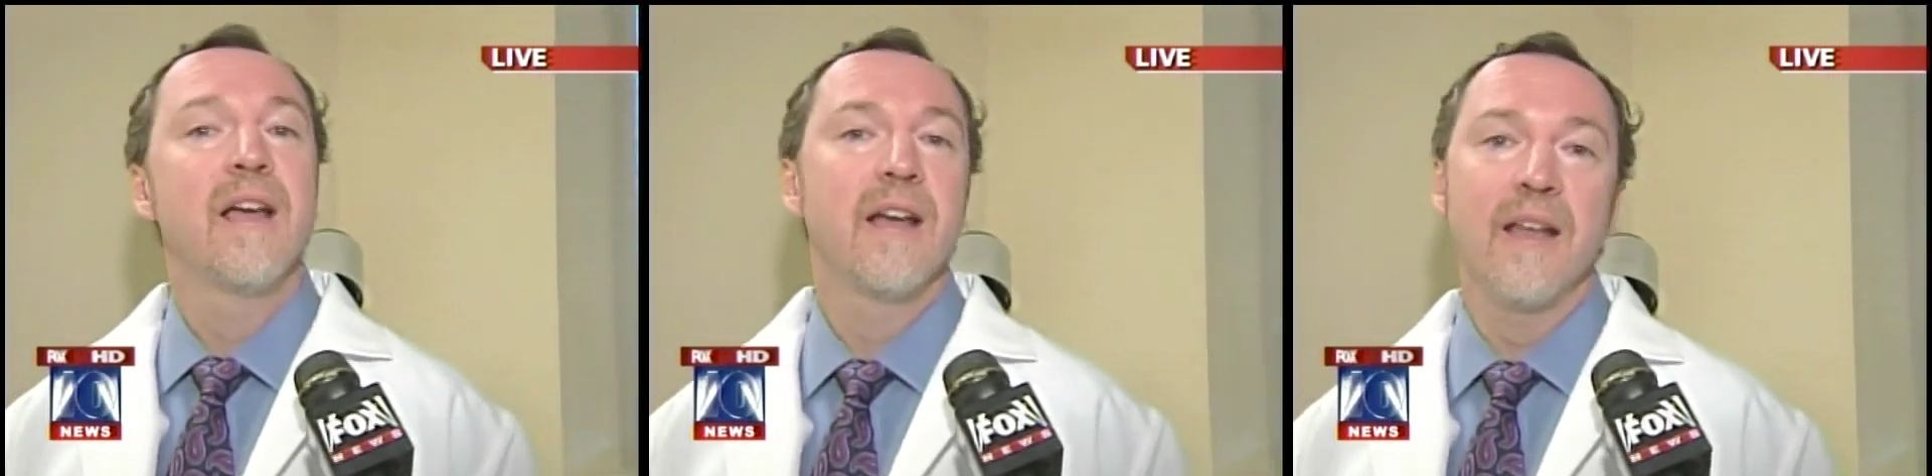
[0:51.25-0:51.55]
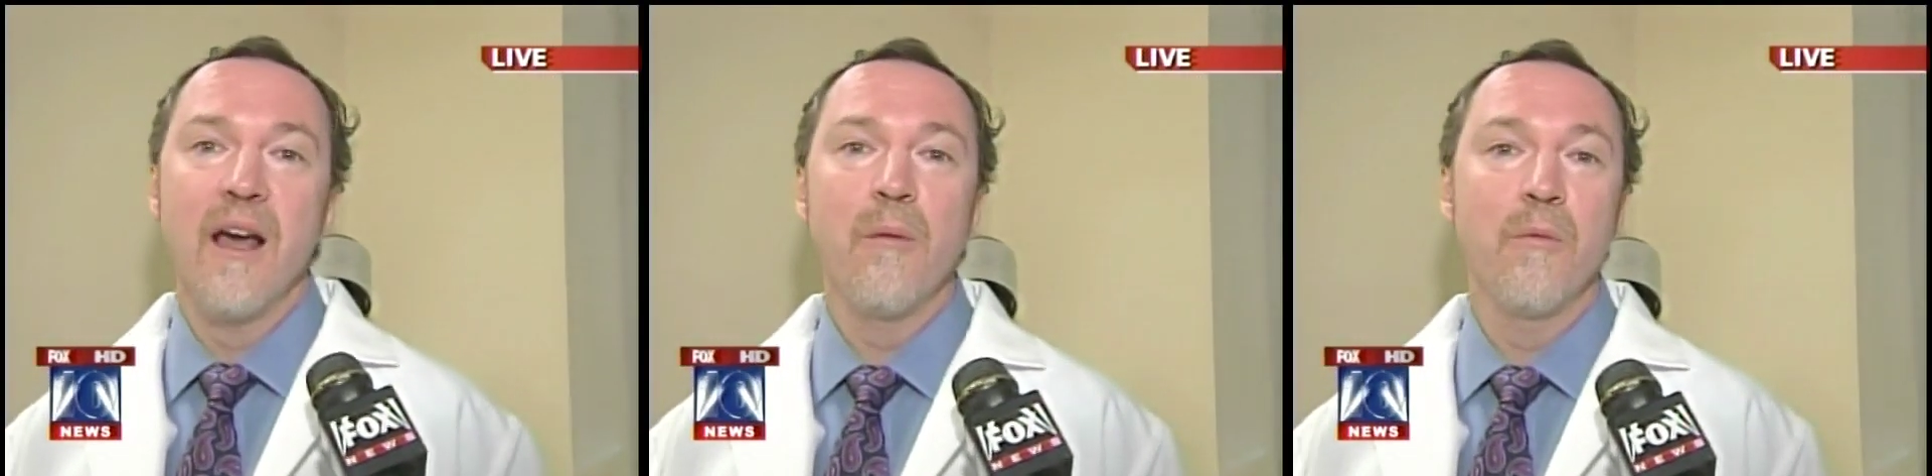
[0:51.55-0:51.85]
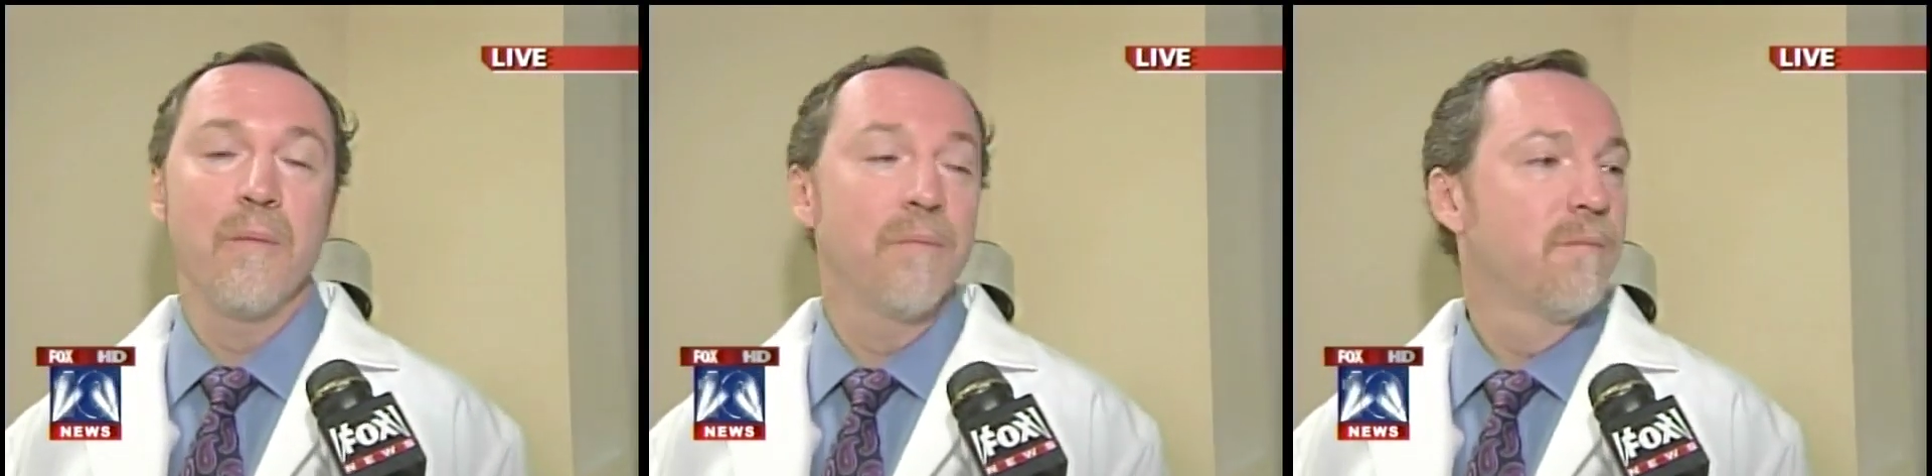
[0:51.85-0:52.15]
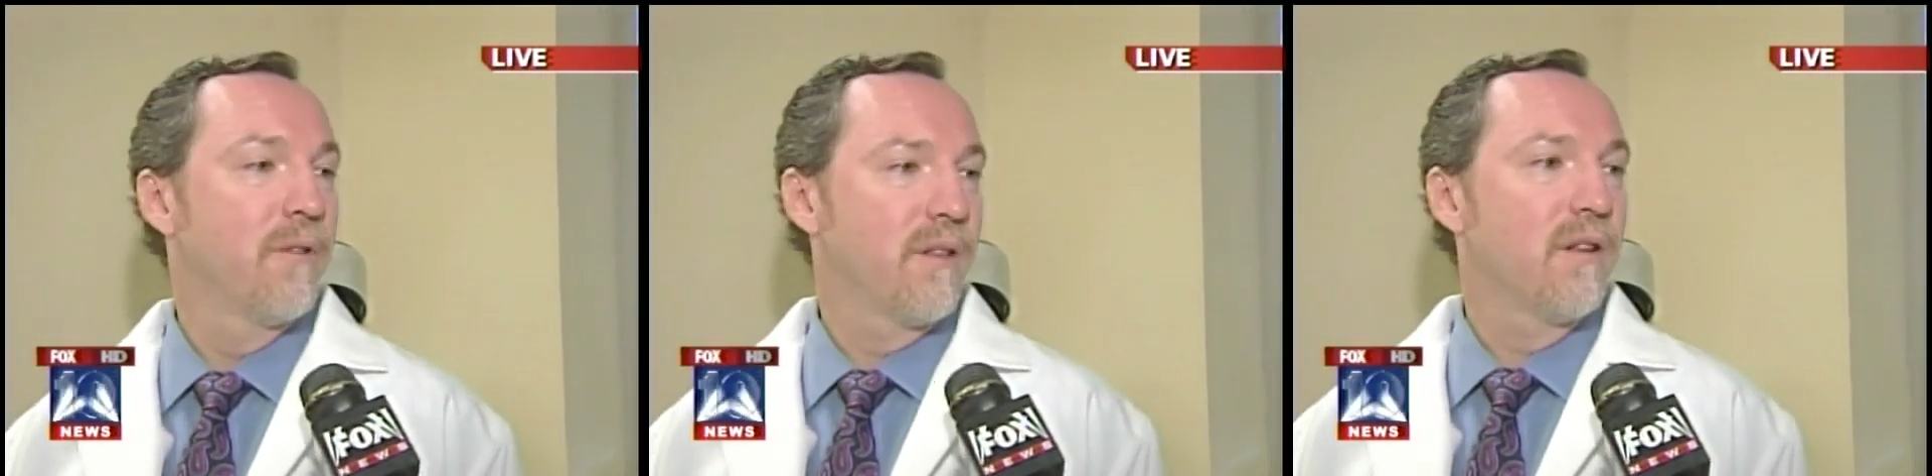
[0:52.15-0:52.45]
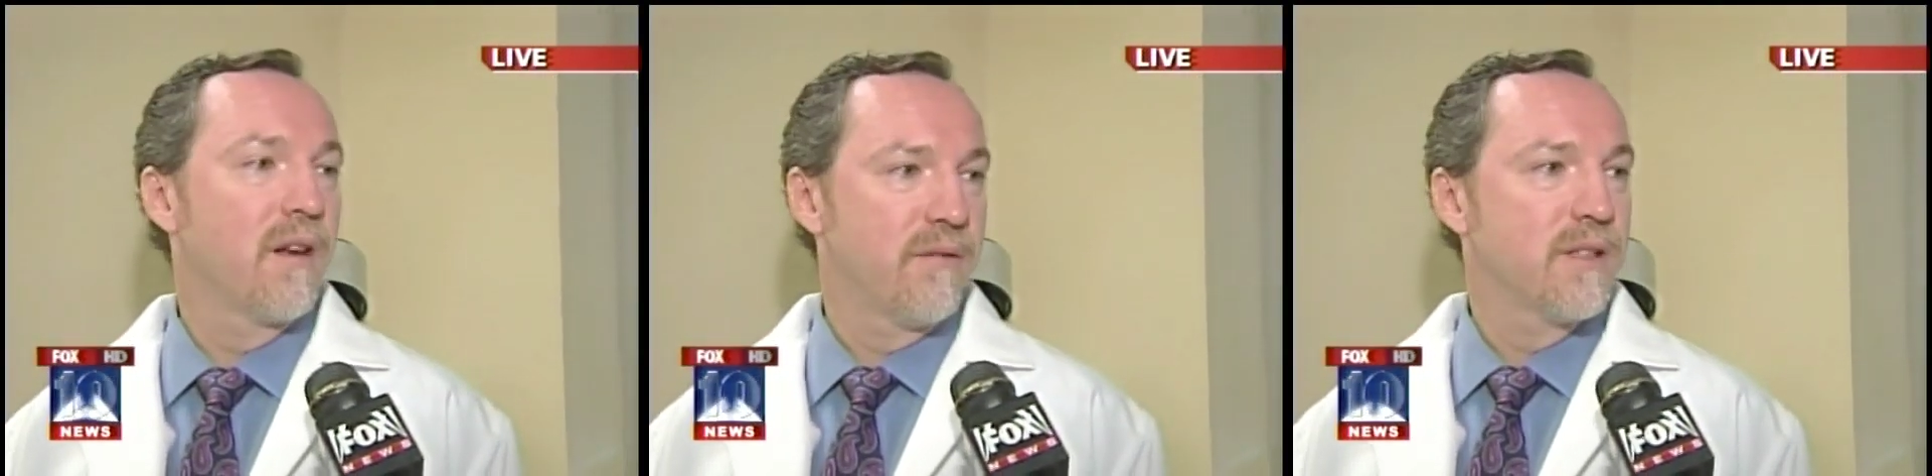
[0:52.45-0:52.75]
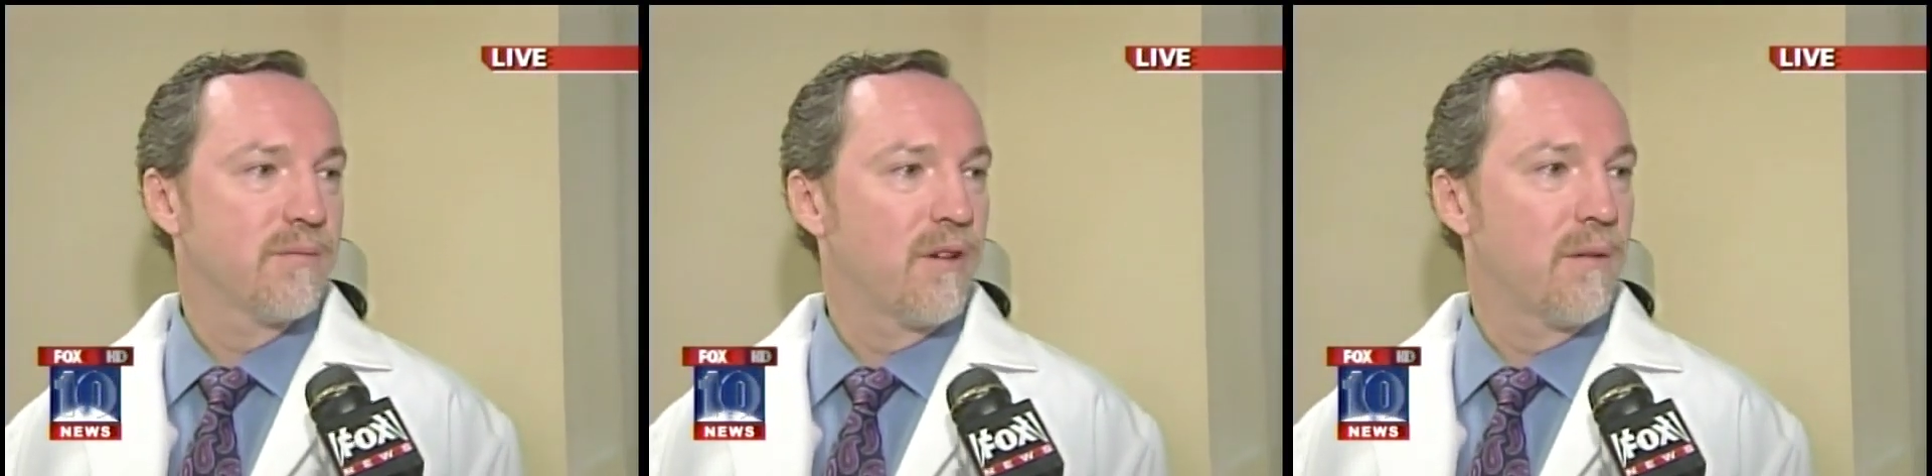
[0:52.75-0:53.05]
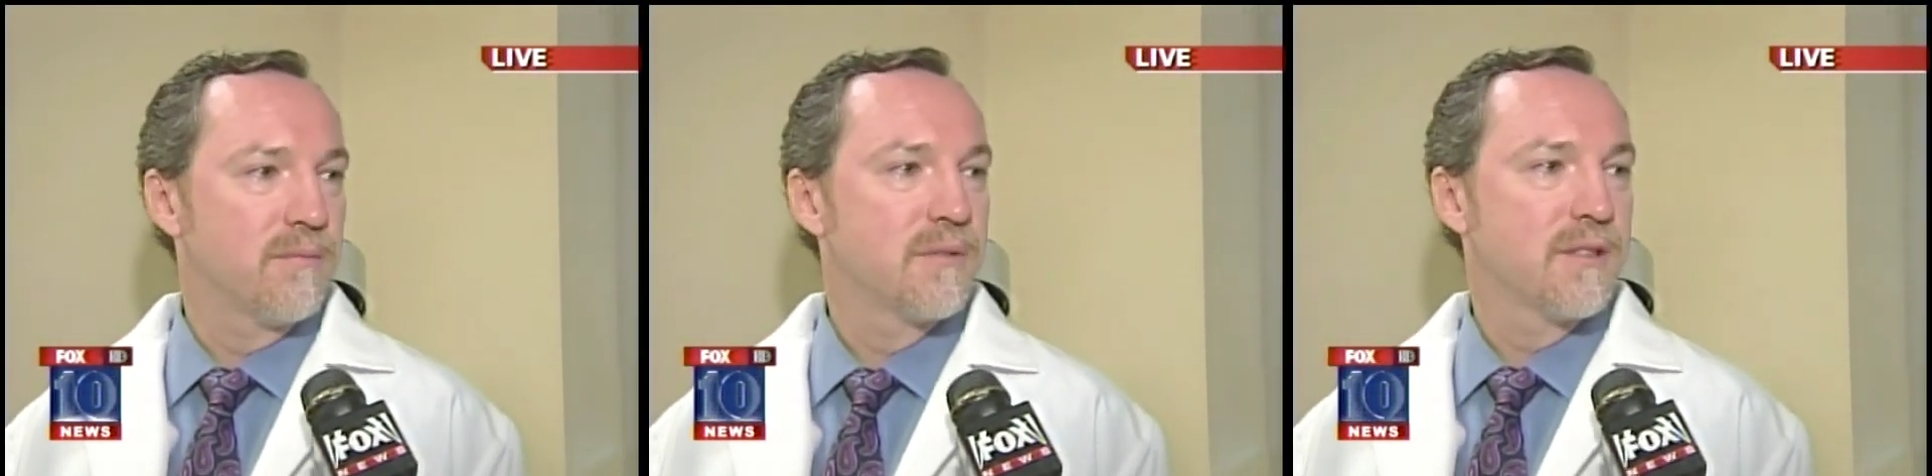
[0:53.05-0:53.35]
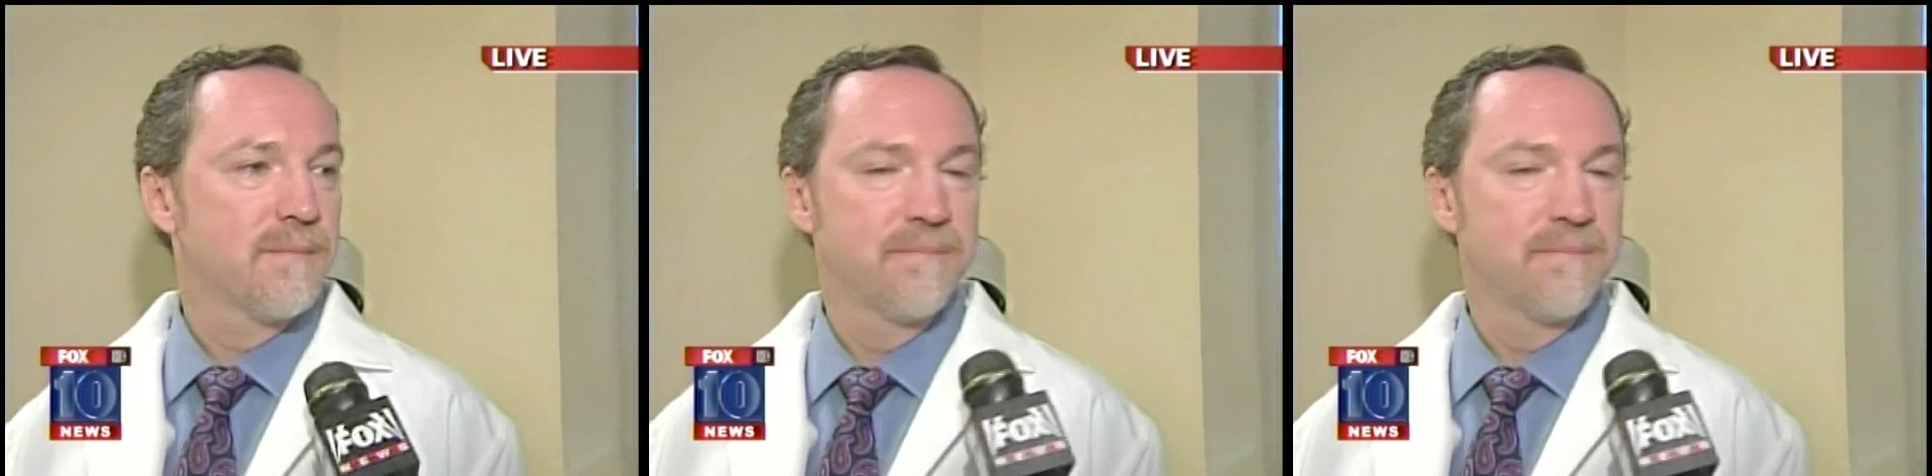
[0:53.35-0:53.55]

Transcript: it can help them with a lot of these problems.